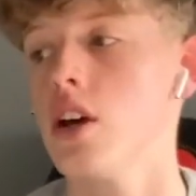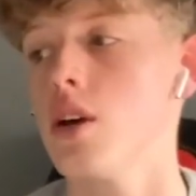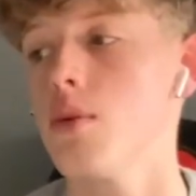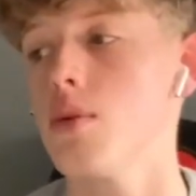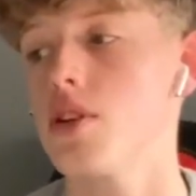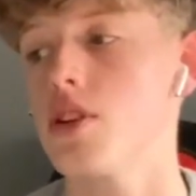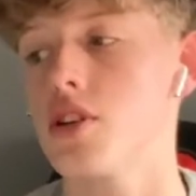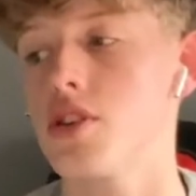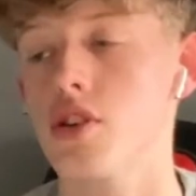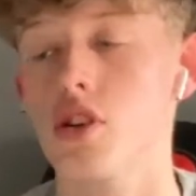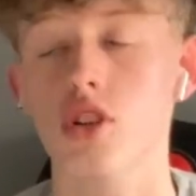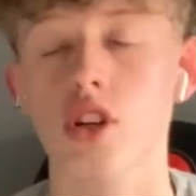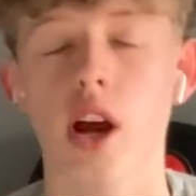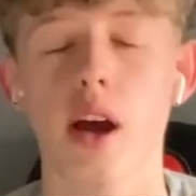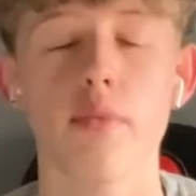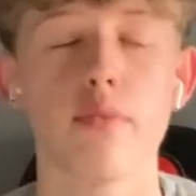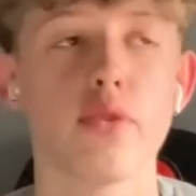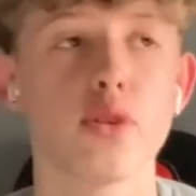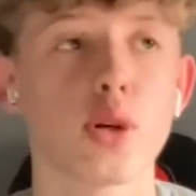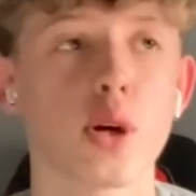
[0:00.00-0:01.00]
which is a
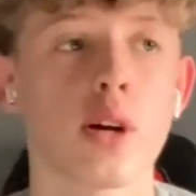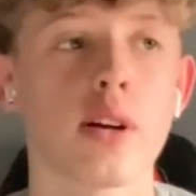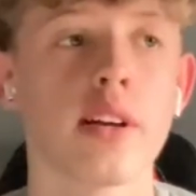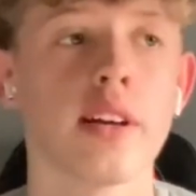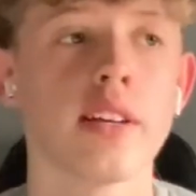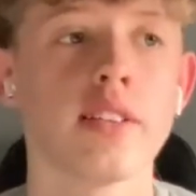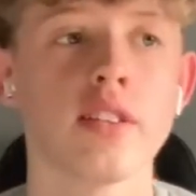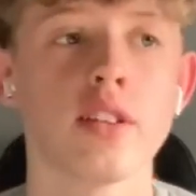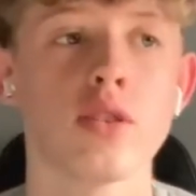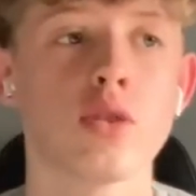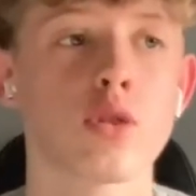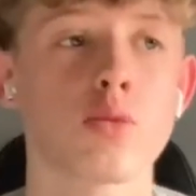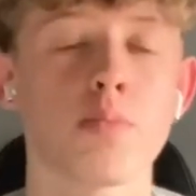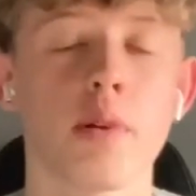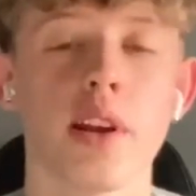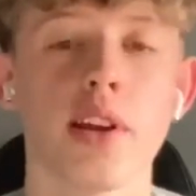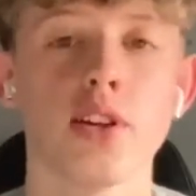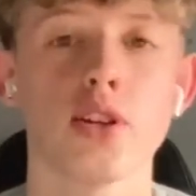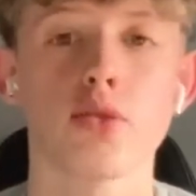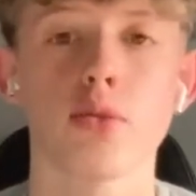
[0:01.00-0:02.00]
shame for Johnny. He's just
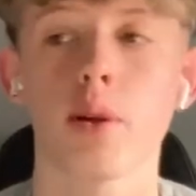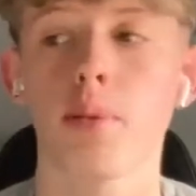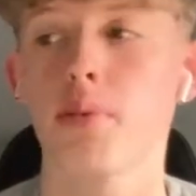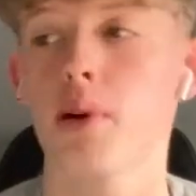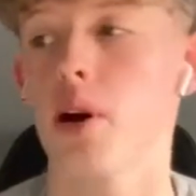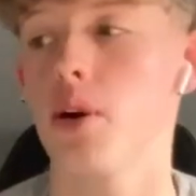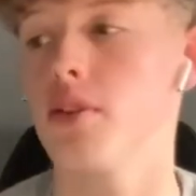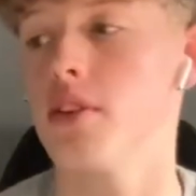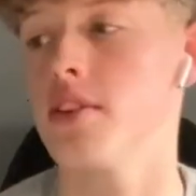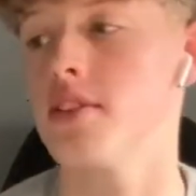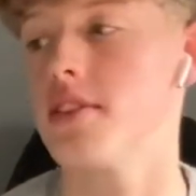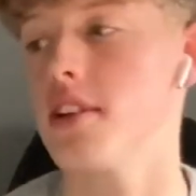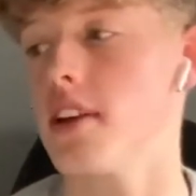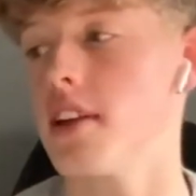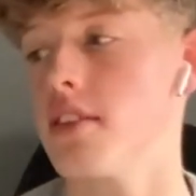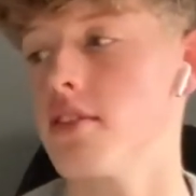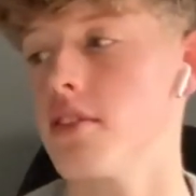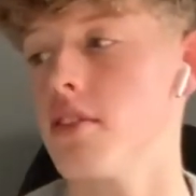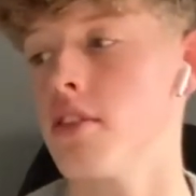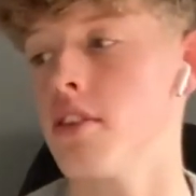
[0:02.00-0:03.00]
been injury prone this
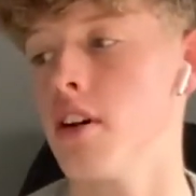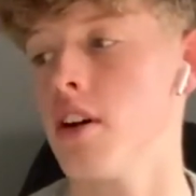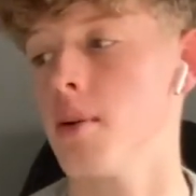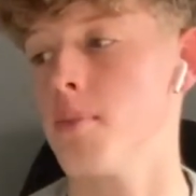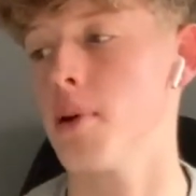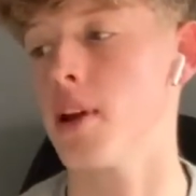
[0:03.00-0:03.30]
season,